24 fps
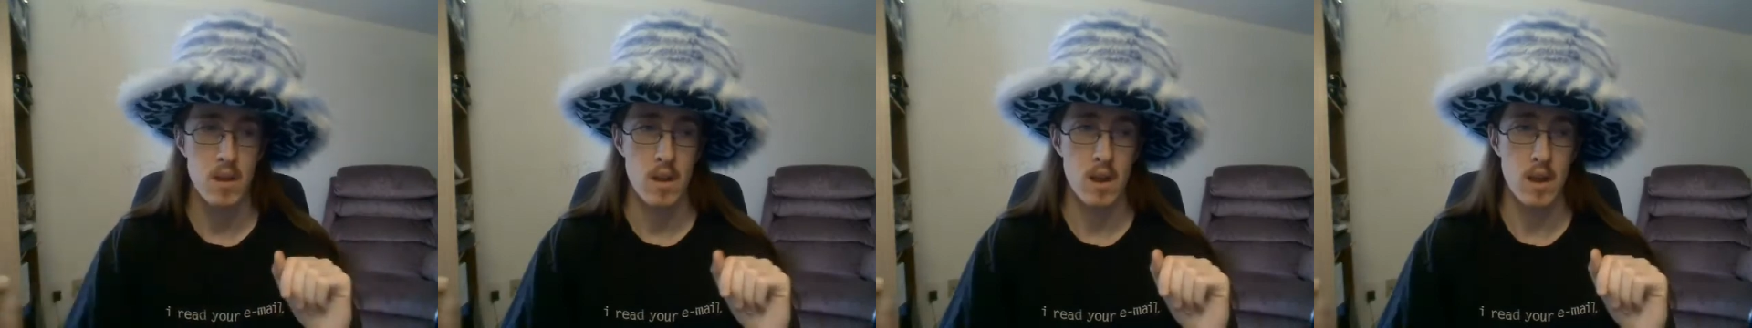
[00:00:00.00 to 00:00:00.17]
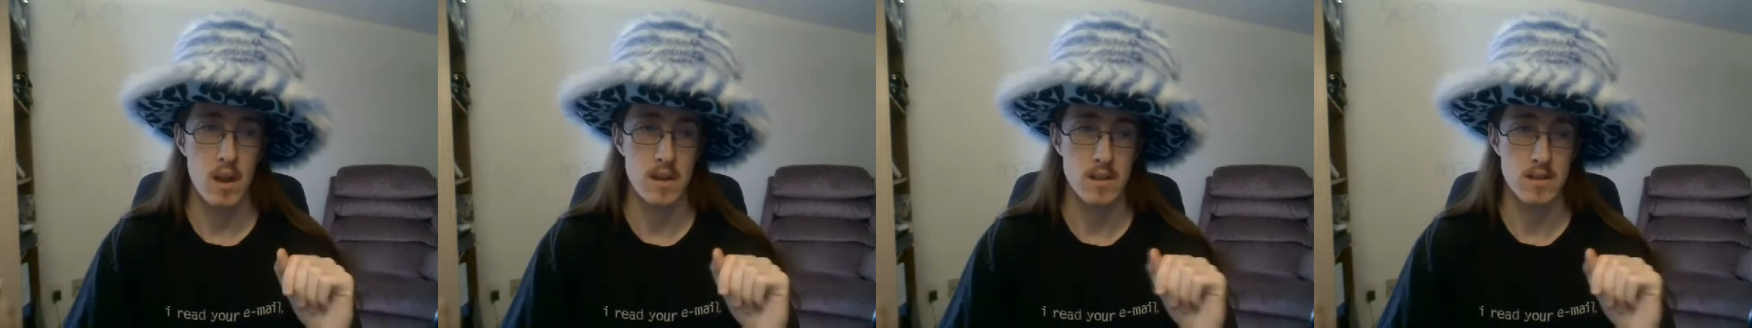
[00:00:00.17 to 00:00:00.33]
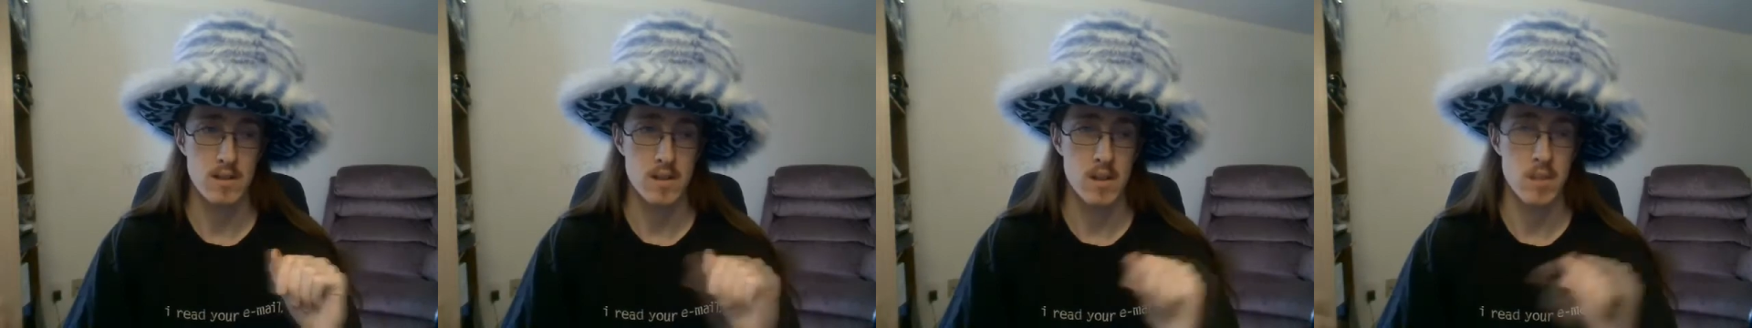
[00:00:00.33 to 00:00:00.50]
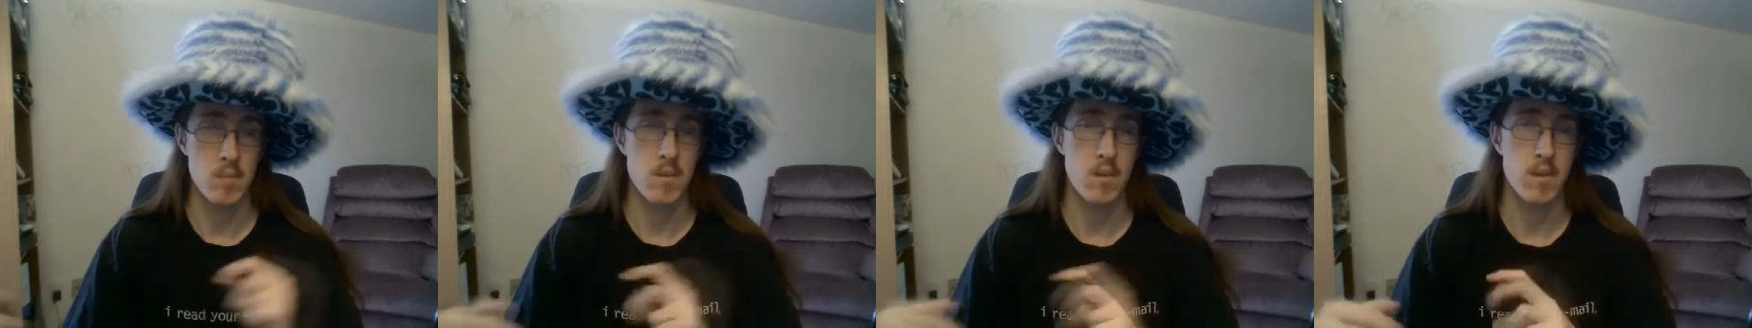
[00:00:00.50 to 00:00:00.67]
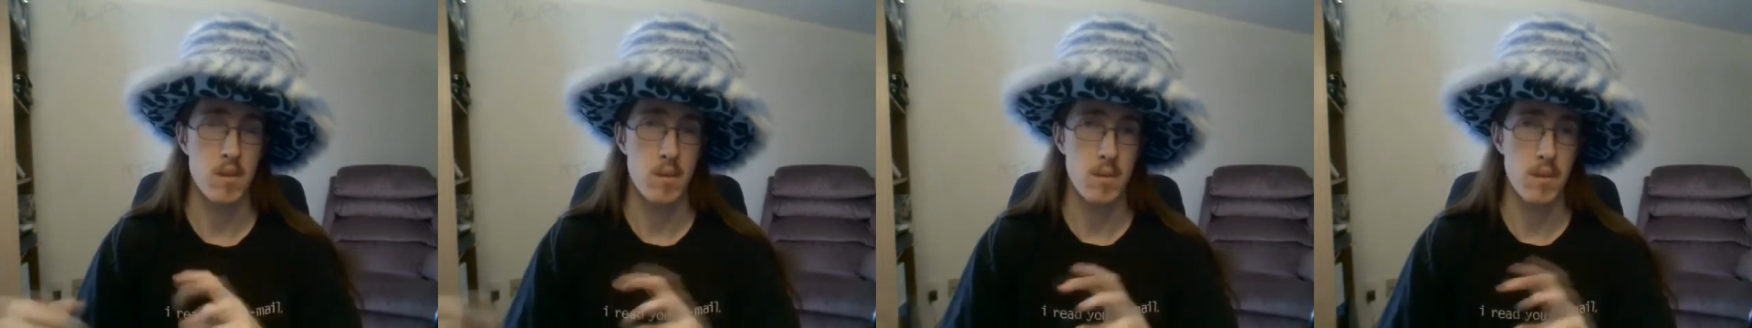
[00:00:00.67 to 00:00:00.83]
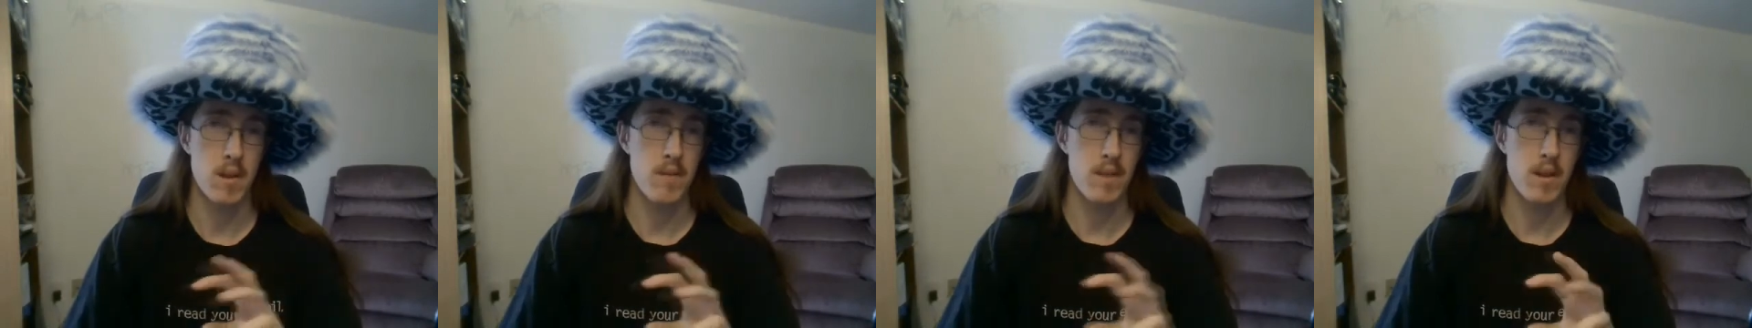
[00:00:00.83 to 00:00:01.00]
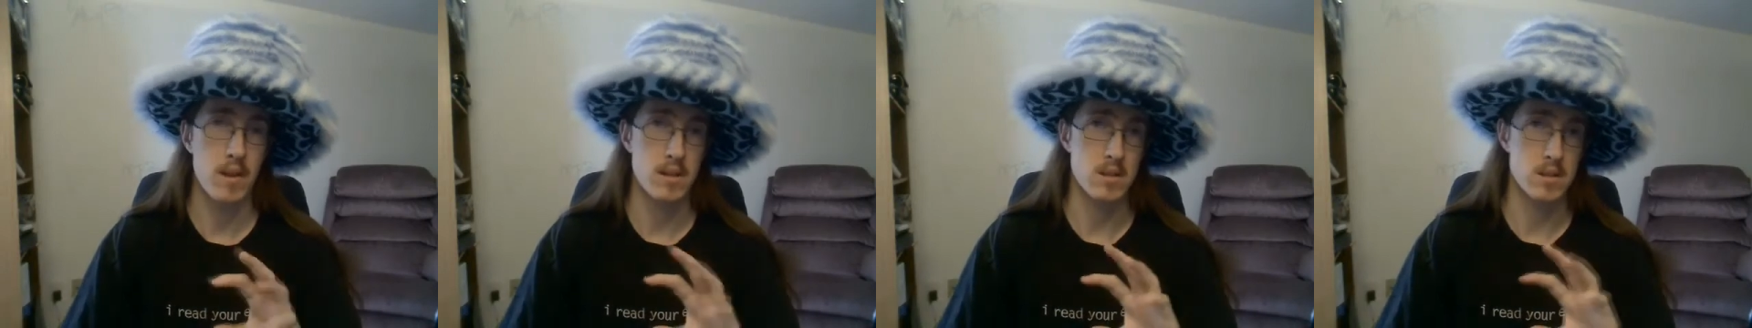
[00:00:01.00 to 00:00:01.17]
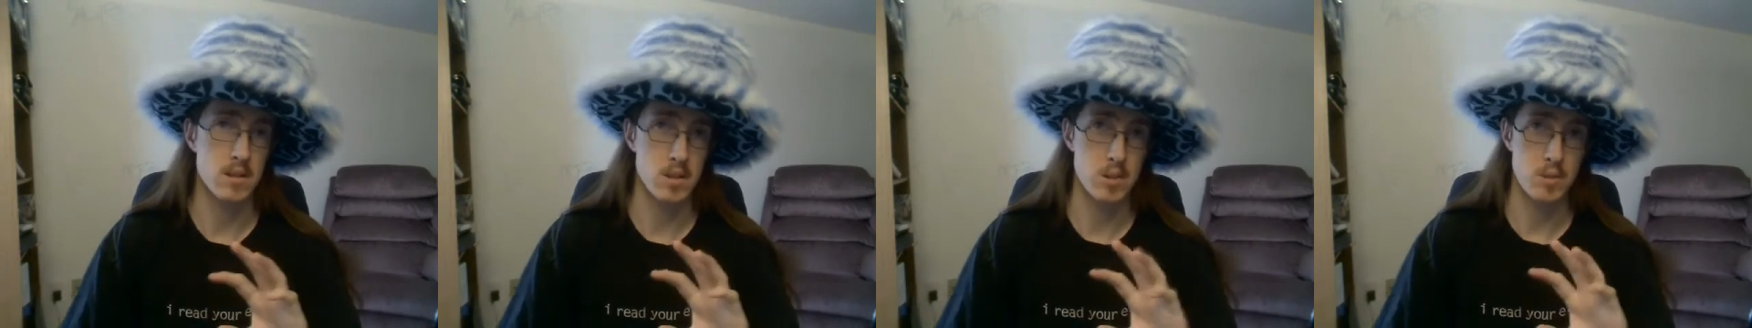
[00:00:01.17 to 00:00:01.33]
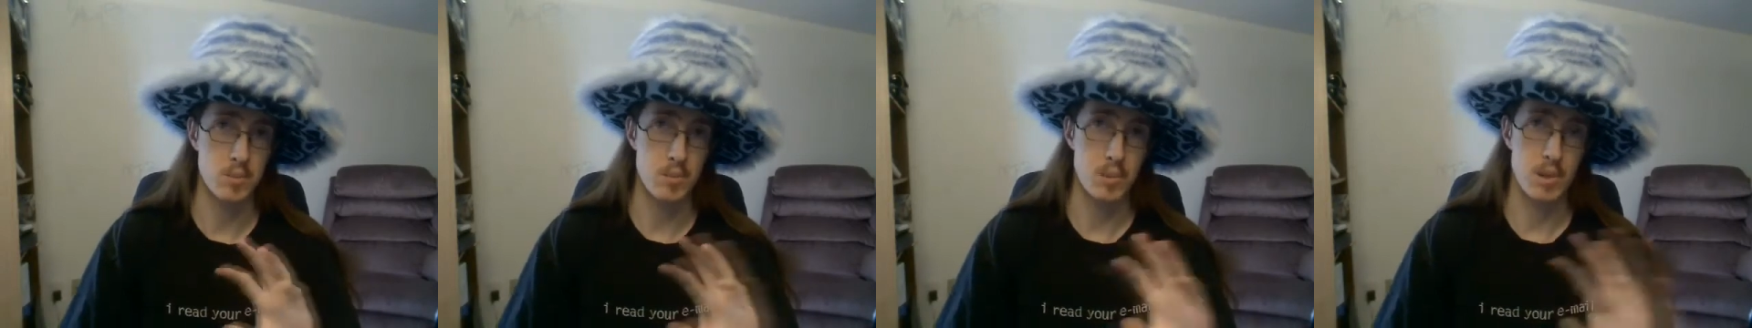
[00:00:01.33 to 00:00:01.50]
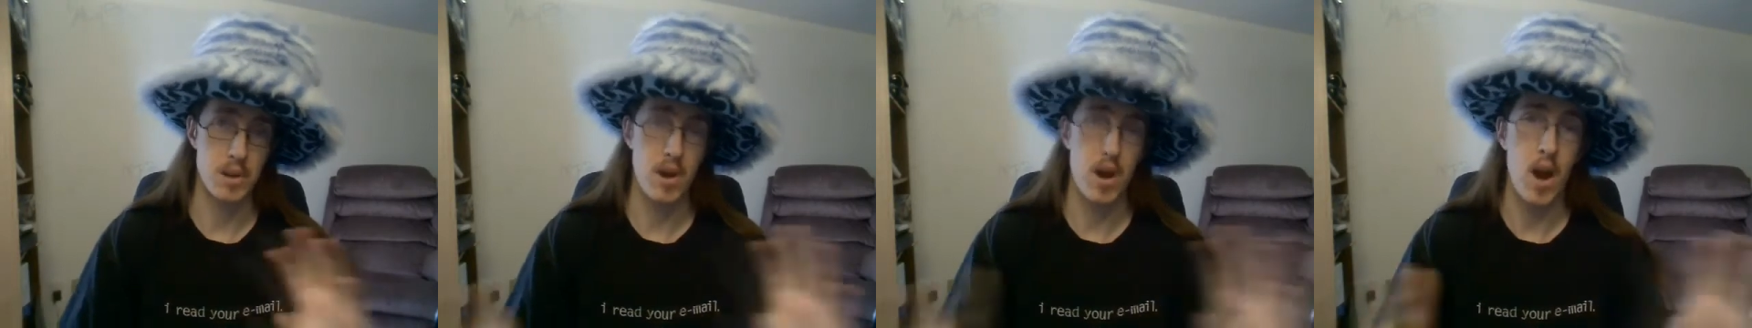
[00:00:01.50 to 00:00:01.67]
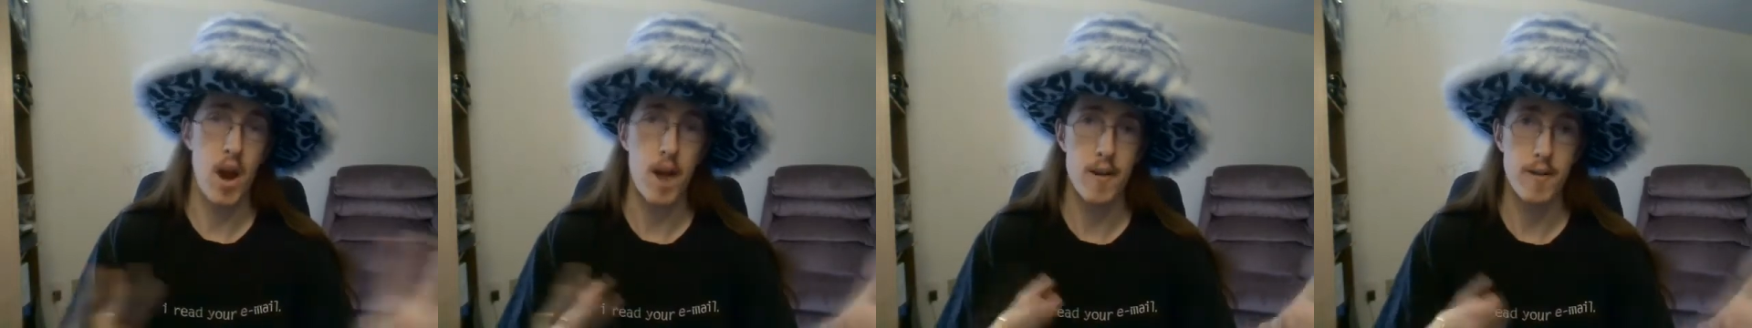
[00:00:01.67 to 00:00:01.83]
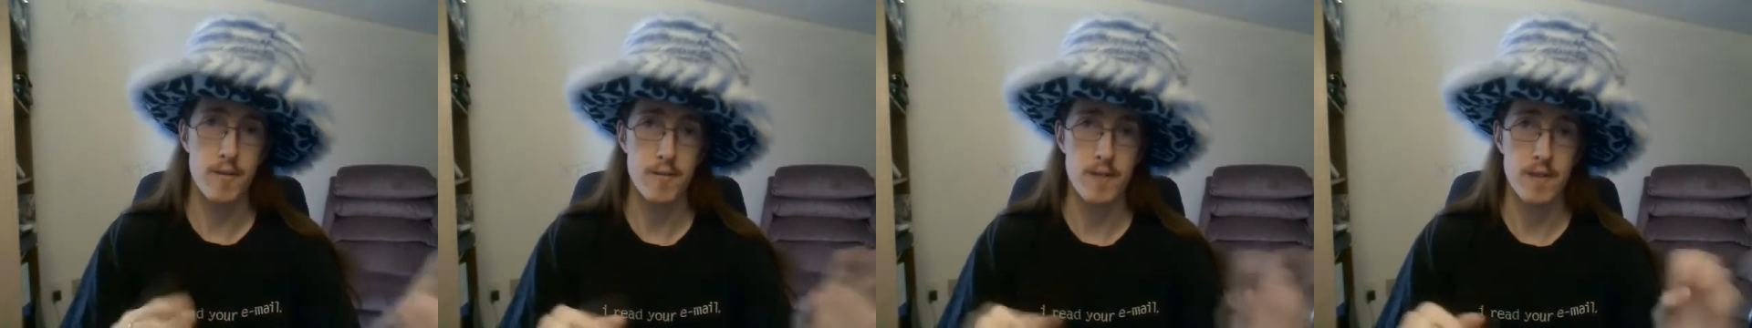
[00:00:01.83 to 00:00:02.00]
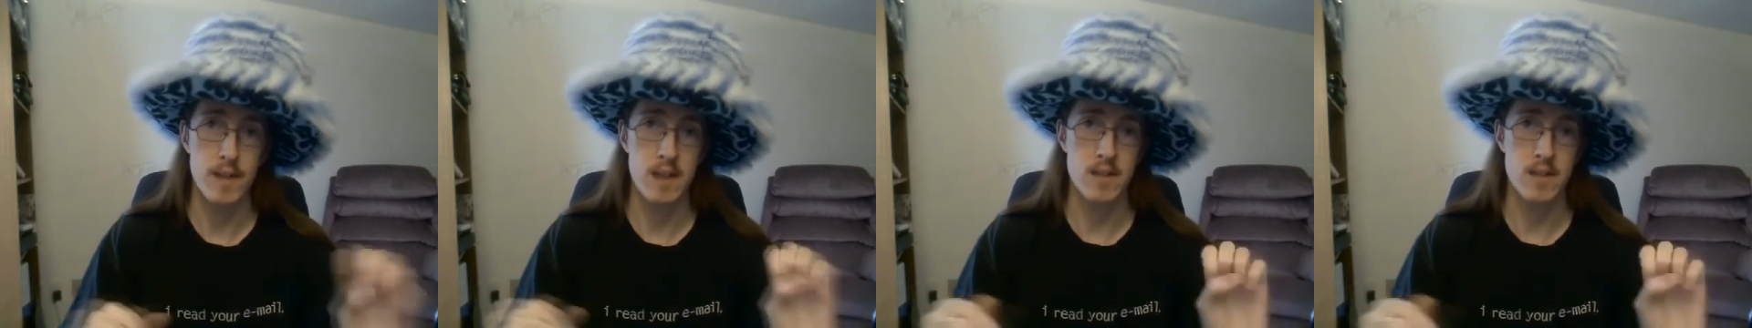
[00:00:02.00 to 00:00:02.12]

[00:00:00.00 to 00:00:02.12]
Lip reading: and some of them have actually split off